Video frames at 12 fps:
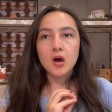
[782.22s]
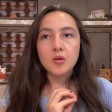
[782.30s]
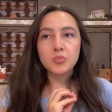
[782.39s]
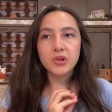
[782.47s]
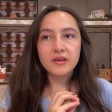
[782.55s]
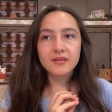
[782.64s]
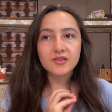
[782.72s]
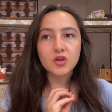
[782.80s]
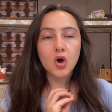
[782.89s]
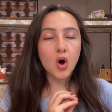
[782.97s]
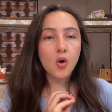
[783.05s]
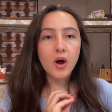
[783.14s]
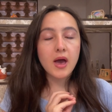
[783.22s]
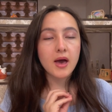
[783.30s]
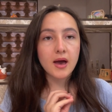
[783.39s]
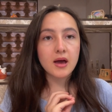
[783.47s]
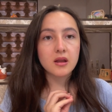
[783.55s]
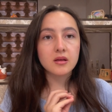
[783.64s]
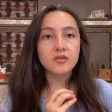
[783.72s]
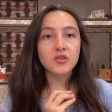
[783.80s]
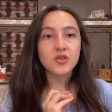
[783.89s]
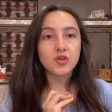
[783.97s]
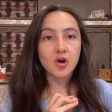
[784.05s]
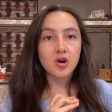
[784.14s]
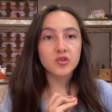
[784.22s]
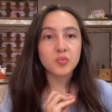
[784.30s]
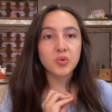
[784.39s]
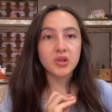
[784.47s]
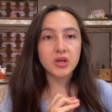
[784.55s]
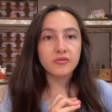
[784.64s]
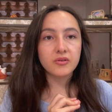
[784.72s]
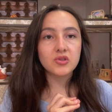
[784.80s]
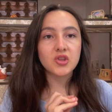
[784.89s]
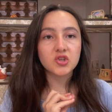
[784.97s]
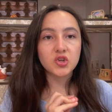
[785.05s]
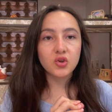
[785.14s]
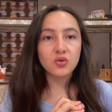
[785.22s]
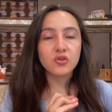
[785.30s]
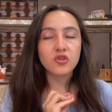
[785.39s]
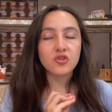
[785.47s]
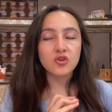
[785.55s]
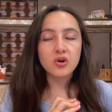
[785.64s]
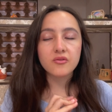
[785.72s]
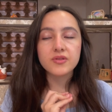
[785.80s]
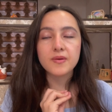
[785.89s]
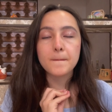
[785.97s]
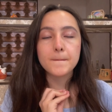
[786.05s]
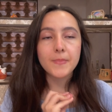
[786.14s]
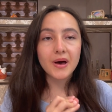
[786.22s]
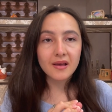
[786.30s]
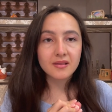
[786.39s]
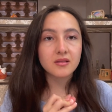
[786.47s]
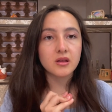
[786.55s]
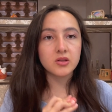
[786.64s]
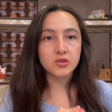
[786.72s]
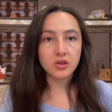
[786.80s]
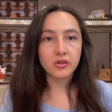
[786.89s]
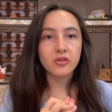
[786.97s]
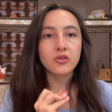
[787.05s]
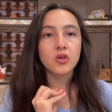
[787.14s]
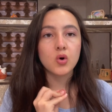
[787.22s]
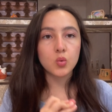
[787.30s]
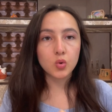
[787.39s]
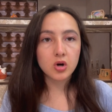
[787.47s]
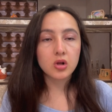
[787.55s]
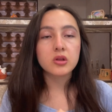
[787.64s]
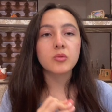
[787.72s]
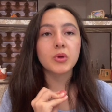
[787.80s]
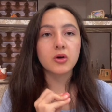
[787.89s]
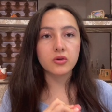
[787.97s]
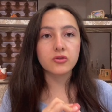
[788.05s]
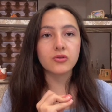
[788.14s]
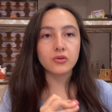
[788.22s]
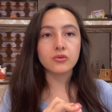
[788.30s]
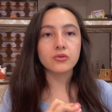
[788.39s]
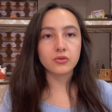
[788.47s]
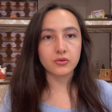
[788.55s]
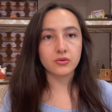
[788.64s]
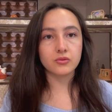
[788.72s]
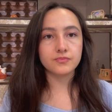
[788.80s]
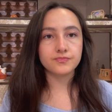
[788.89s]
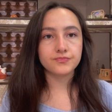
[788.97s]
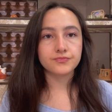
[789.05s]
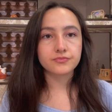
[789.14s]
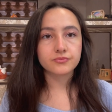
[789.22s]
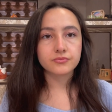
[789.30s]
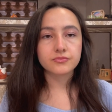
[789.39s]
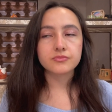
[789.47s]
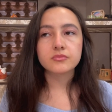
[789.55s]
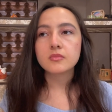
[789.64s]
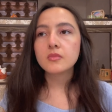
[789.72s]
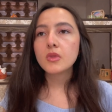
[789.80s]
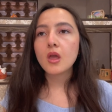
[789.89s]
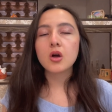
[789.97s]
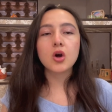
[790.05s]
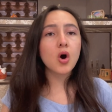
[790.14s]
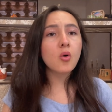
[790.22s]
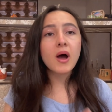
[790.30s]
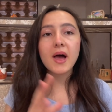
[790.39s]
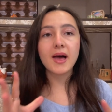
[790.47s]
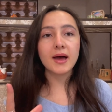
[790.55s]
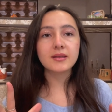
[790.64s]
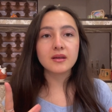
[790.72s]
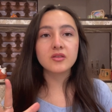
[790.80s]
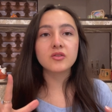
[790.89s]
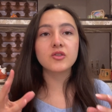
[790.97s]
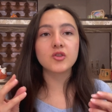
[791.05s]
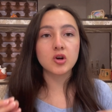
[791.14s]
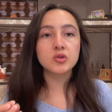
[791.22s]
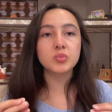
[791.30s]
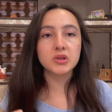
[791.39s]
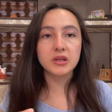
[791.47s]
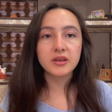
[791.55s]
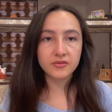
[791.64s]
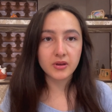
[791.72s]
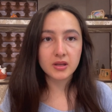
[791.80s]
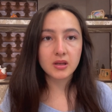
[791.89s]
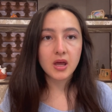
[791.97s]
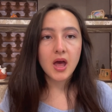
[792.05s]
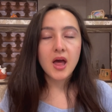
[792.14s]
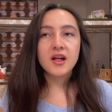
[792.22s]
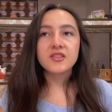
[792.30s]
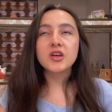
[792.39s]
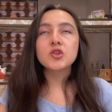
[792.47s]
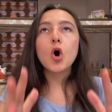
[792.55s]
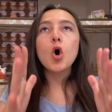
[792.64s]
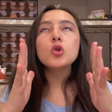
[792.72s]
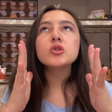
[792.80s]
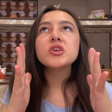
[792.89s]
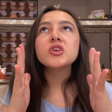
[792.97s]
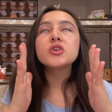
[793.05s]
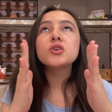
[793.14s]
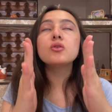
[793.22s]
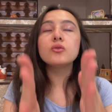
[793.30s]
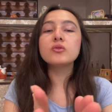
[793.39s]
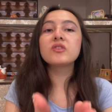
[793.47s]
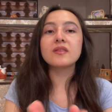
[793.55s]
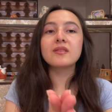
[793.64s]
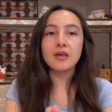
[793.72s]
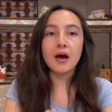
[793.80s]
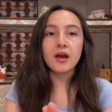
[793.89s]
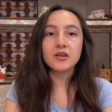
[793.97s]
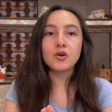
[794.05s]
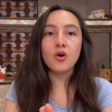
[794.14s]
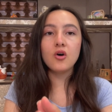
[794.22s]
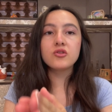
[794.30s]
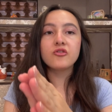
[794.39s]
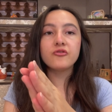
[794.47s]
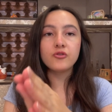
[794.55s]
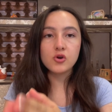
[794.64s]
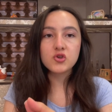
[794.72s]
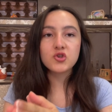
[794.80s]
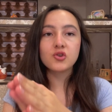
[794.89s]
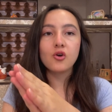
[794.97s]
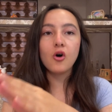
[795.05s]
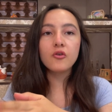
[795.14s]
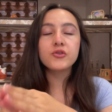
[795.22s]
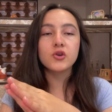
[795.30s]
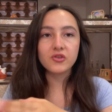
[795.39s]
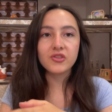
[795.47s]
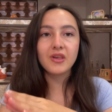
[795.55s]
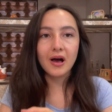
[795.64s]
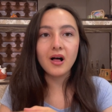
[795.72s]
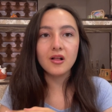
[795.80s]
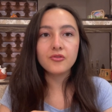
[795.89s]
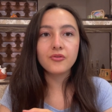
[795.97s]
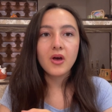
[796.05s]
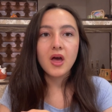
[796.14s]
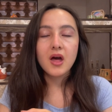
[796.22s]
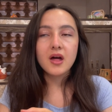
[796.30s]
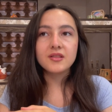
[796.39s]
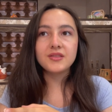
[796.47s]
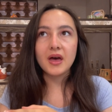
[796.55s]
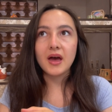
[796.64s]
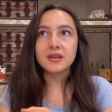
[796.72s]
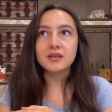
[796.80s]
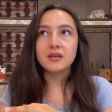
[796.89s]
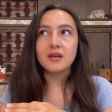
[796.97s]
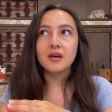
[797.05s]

Please go ahead and start believing that you deserve the best in this world, because you do. Go ahead and start believing that only you decide on the version of yourself that